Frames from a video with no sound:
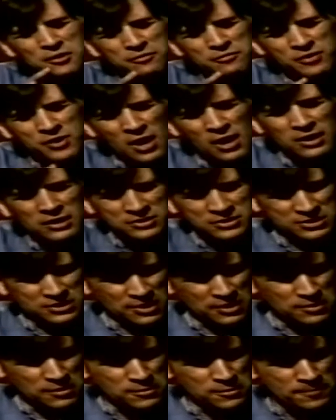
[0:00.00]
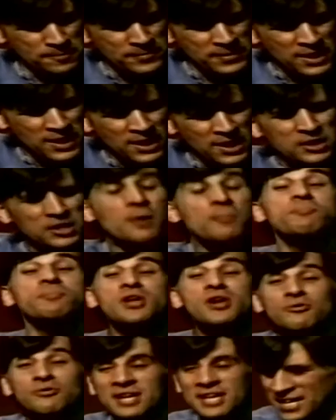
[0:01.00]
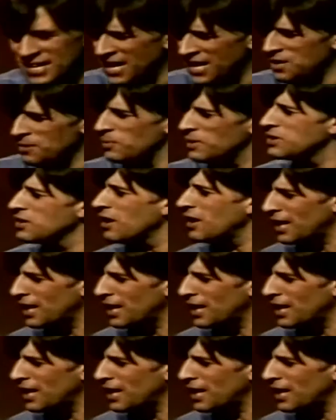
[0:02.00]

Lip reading: got to communicate with your